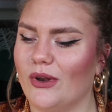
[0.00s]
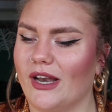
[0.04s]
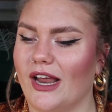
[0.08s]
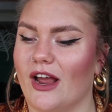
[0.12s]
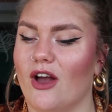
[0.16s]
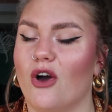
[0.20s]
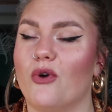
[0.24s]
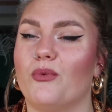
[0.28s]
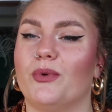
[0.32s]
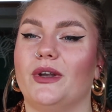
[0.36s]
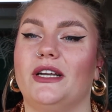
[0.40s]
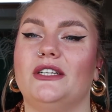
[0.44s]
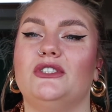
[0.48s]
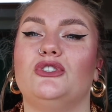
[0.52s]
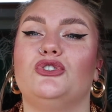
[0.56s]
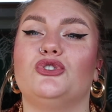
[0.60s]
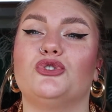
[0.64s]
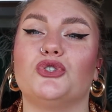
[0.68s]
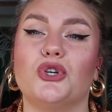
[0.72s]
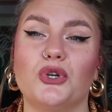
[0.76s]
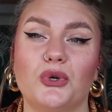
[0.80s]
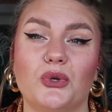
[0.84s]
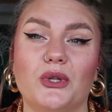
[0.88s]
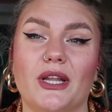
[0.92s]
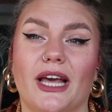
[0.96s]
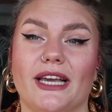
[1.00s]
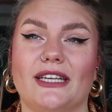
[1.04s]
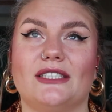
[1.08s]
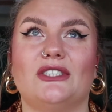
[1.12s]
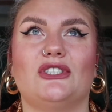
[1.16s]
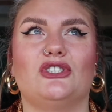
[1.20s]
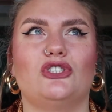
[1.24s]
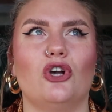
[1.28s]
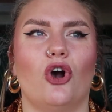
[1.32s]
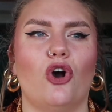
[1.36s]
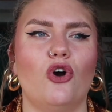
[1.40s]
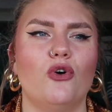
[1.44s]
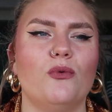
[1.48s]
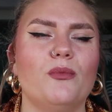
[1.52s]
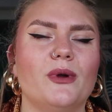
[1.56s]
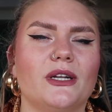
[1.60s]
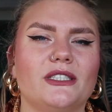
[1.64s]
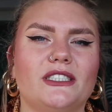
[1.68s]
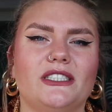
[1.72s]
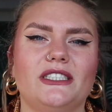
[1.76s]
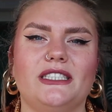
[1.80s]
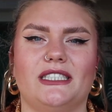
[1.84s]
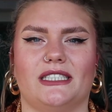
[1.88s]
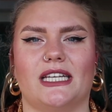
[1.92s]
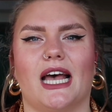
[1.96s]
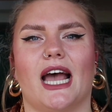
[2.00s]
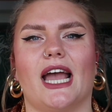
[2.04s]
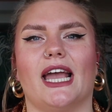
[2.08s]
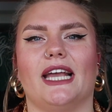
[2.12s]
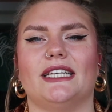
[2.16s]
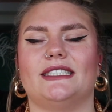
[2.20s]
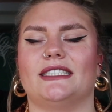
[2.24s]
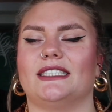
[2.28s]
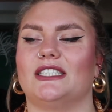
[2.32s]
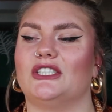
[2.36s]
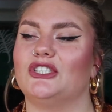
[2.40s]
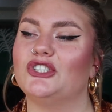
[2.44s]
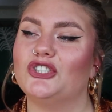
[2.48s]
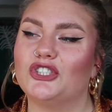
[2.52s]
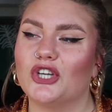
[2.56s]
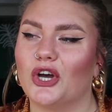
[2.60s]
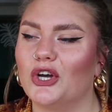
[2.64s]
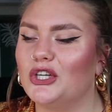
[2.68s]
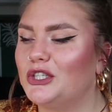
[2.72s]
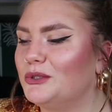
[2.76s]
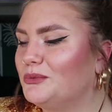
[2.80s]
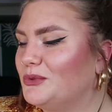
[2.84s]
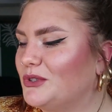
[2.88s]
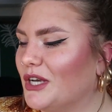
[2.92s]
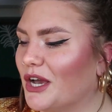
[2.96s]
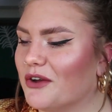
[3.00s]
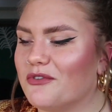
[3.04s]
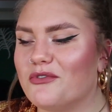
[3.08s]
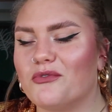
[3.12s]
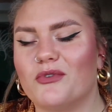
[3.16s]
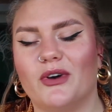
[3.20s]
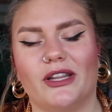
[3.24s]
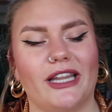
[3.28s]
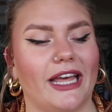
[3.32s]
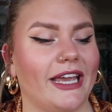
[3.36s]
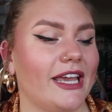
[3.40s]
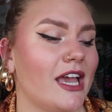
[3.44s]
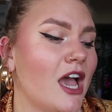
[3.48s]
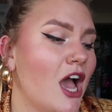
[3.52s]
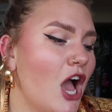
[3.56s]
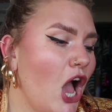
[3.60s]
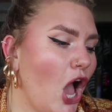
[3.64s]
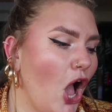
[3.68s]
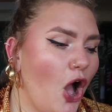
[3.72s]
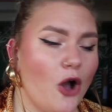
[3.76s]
and I already drew like so much designs and I showed them to everyone like,